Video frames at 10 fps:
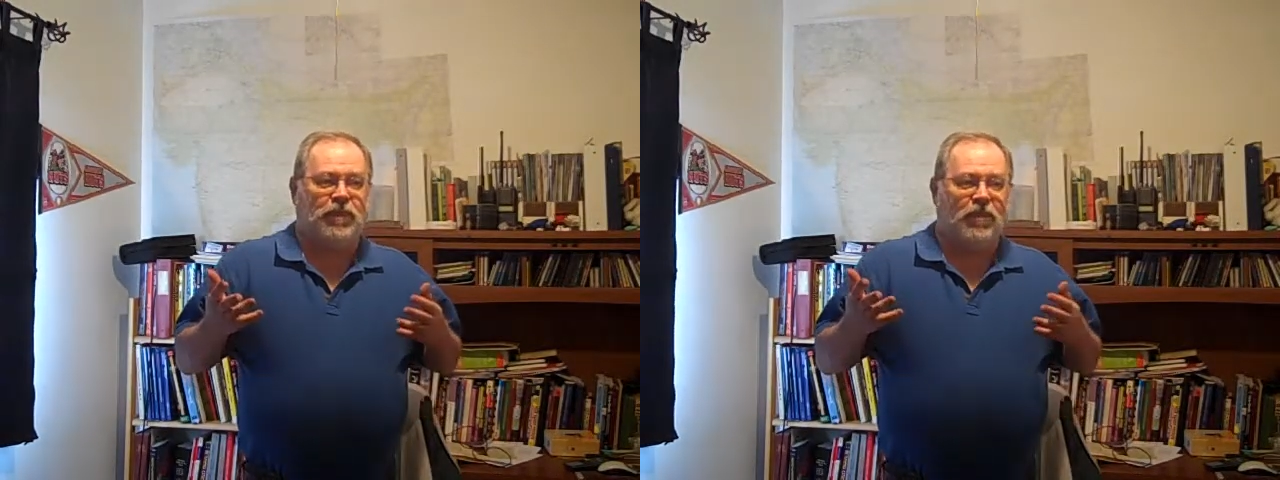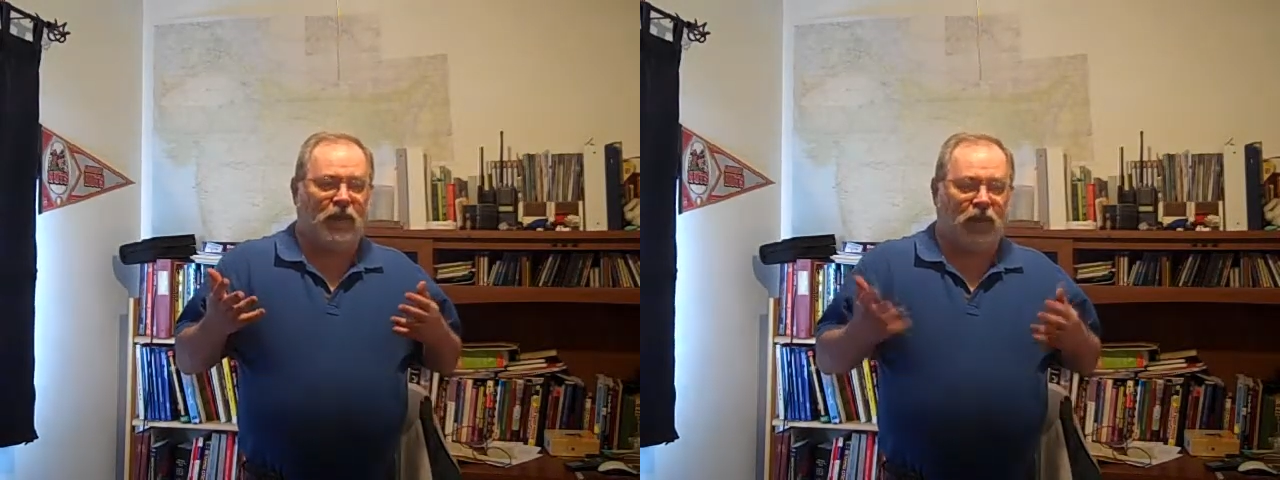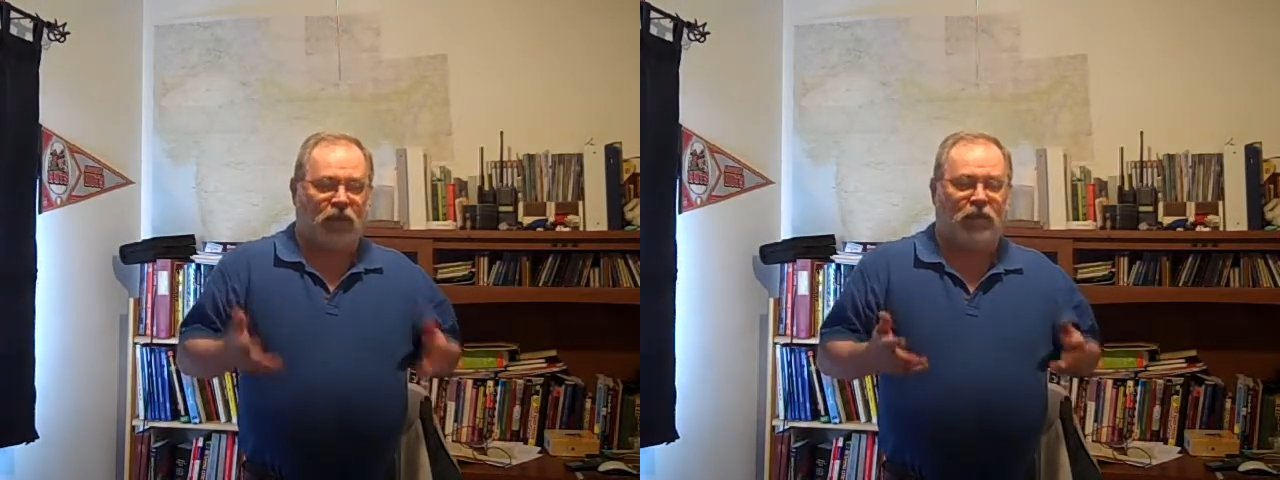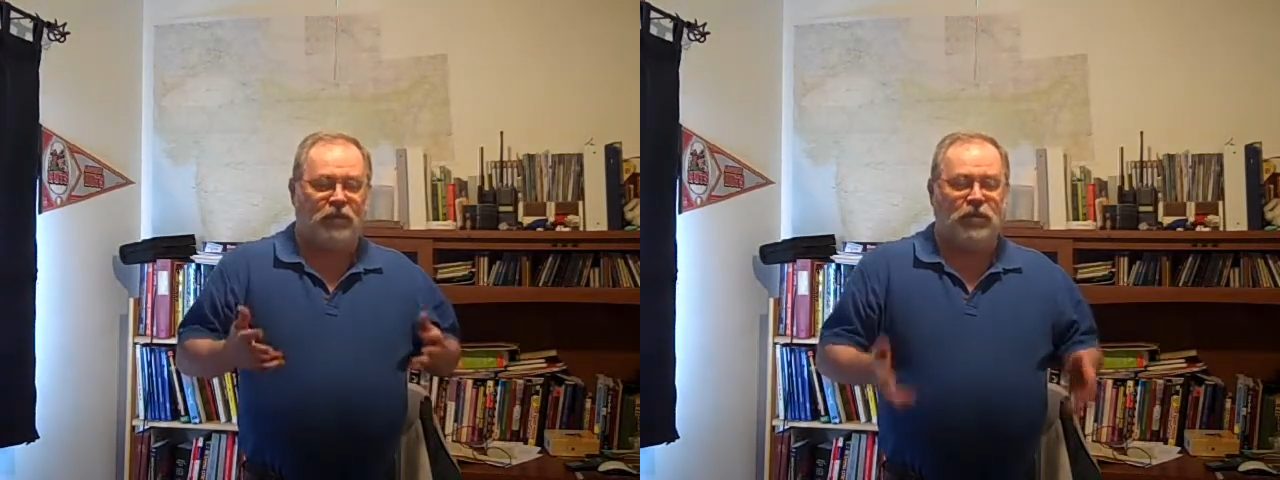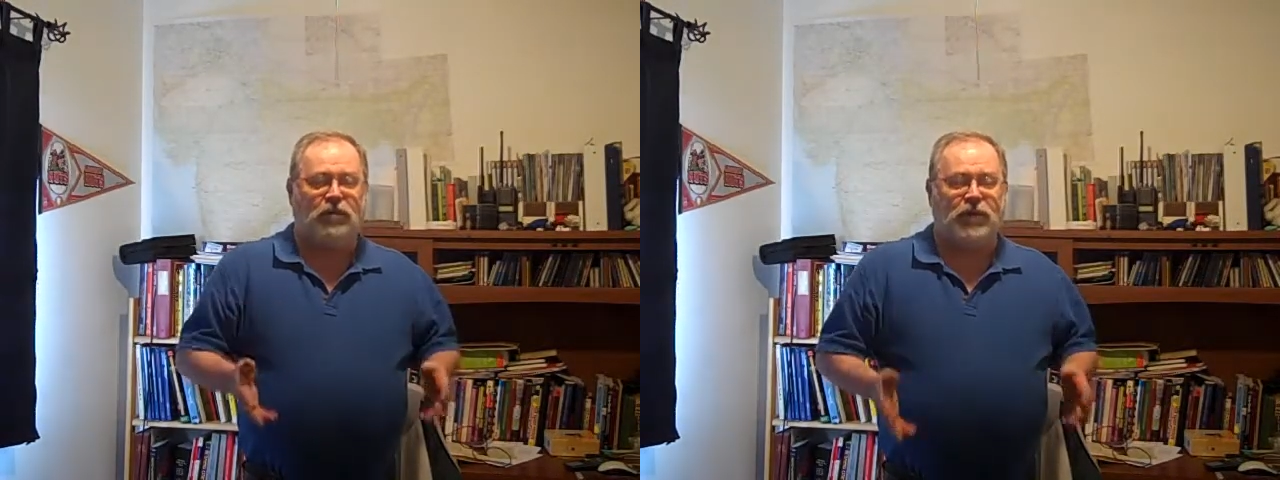All a
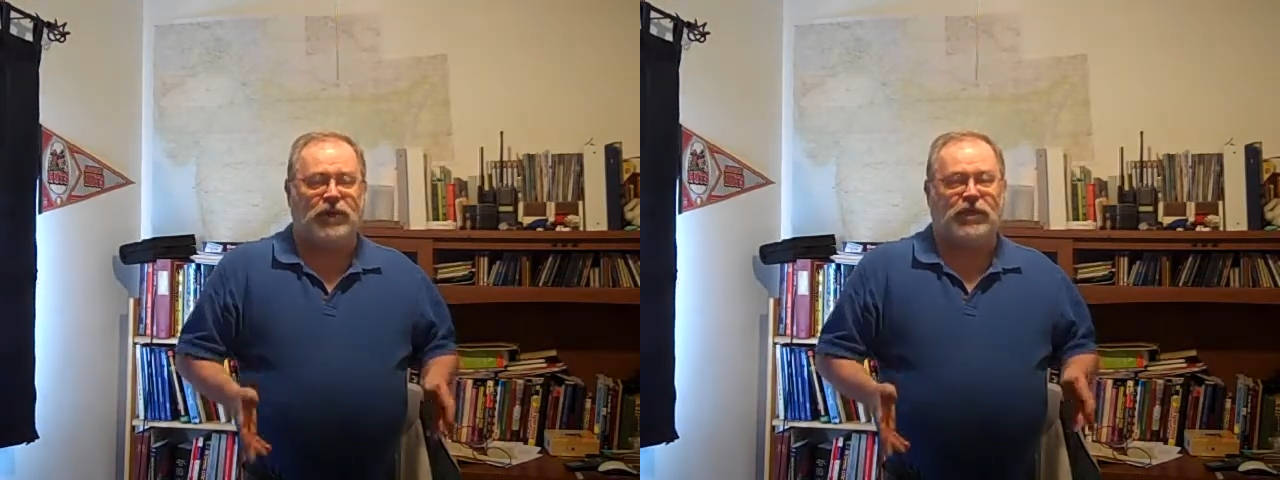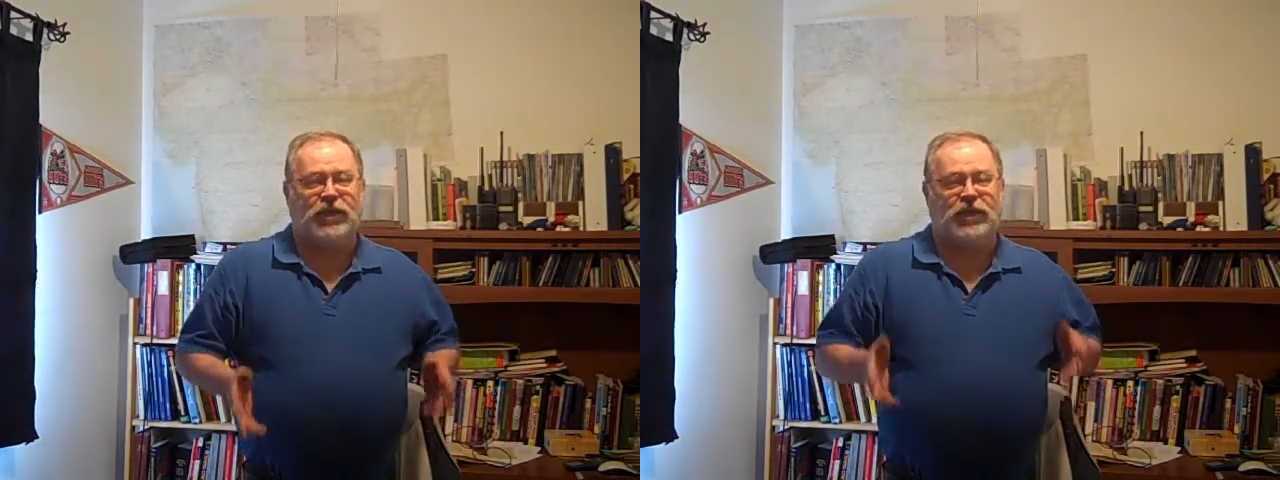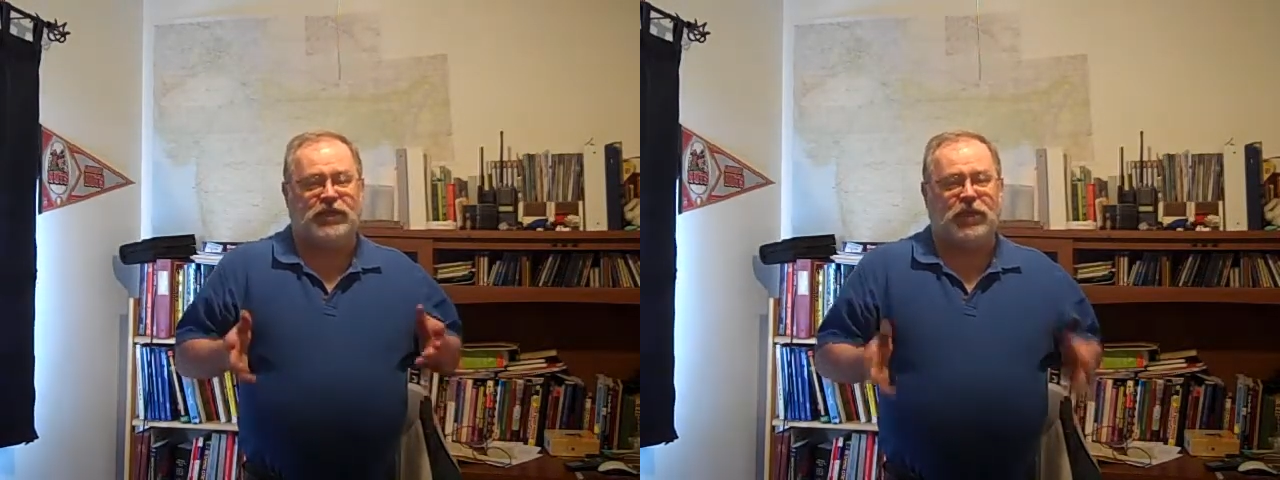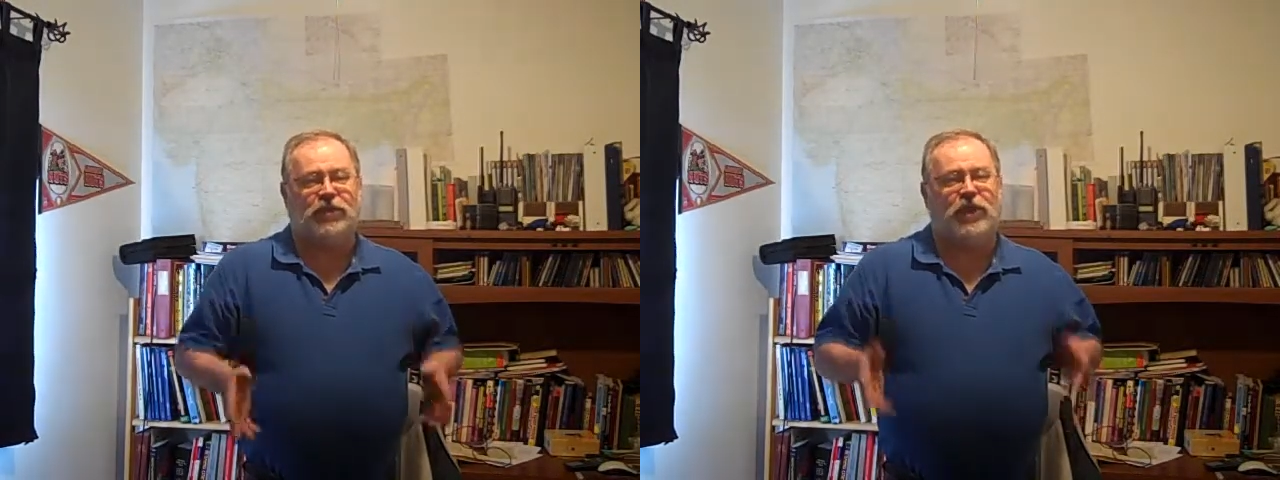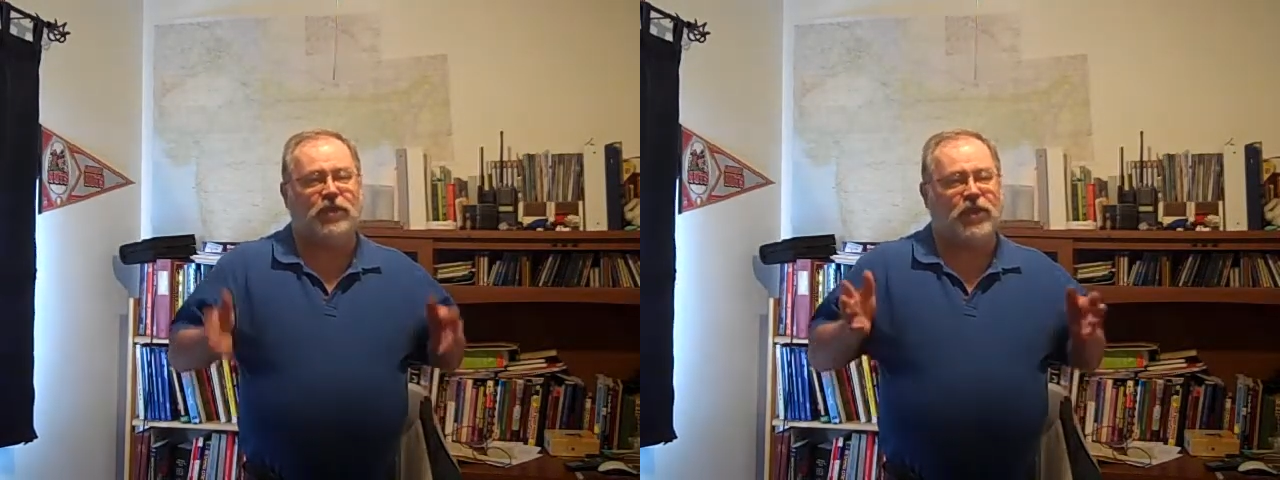mirror is
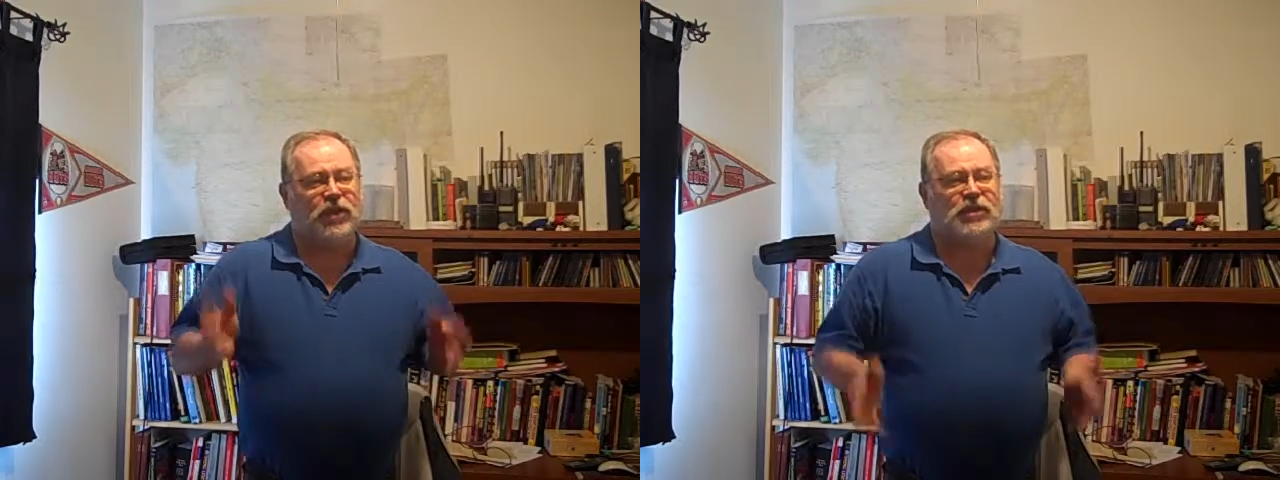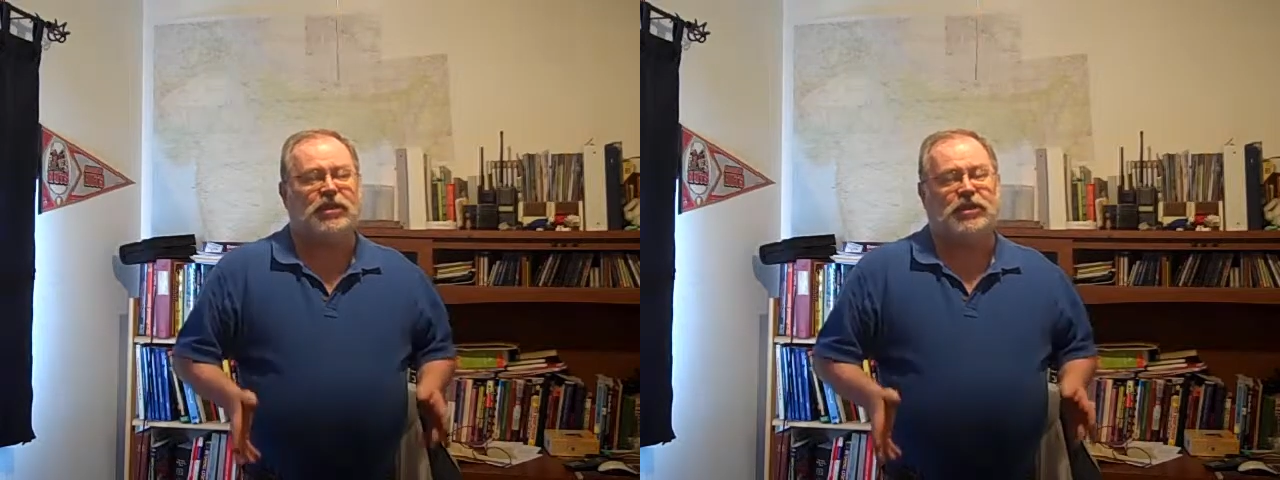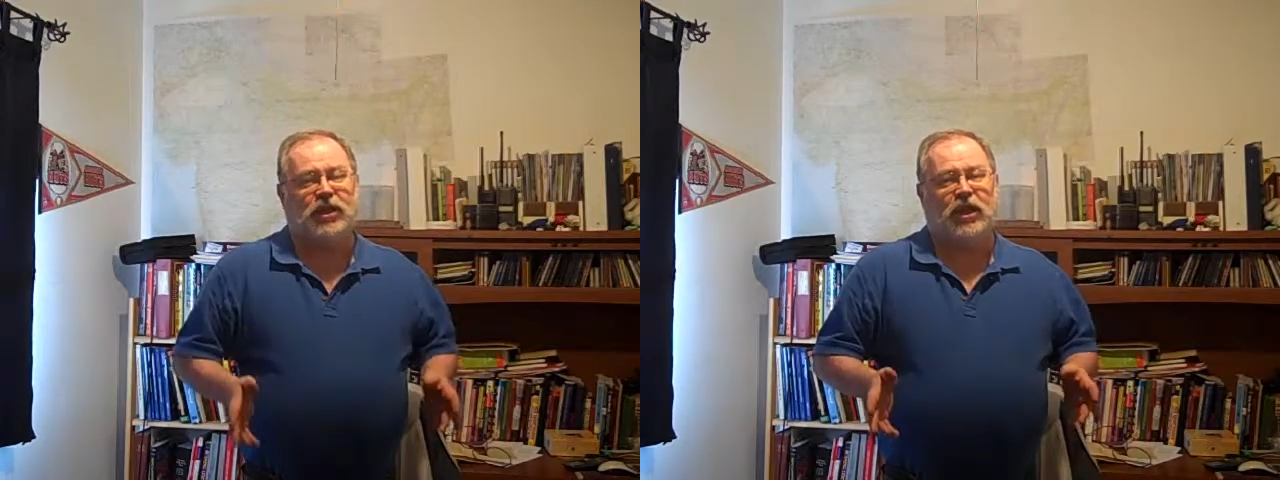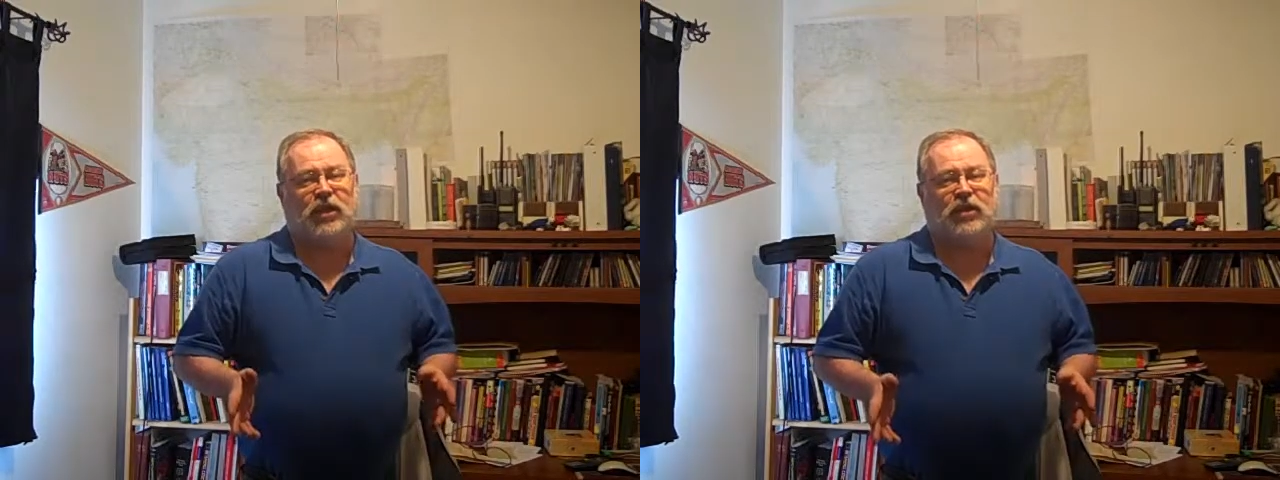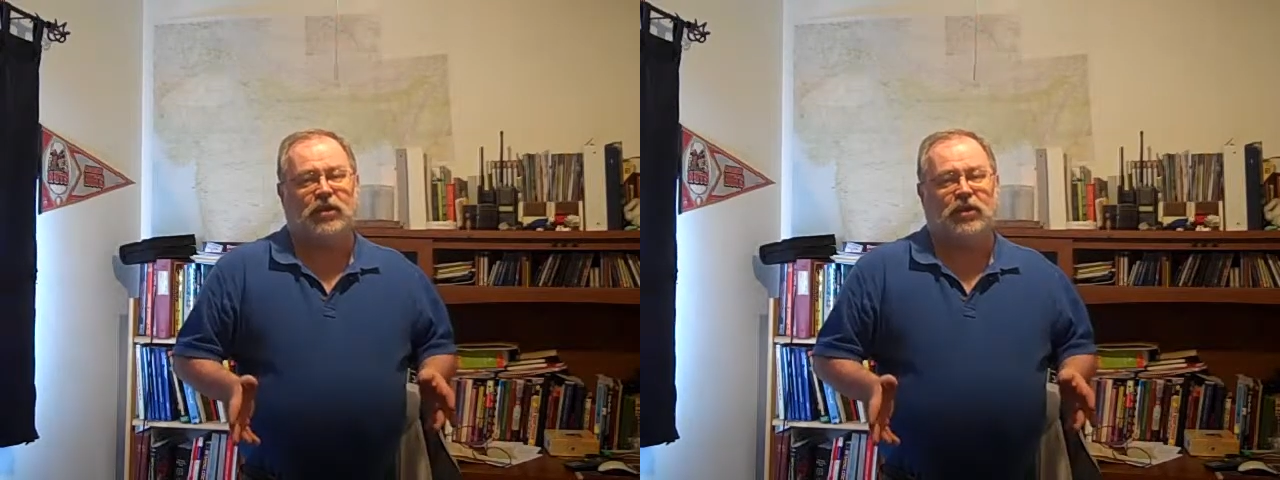something that is designed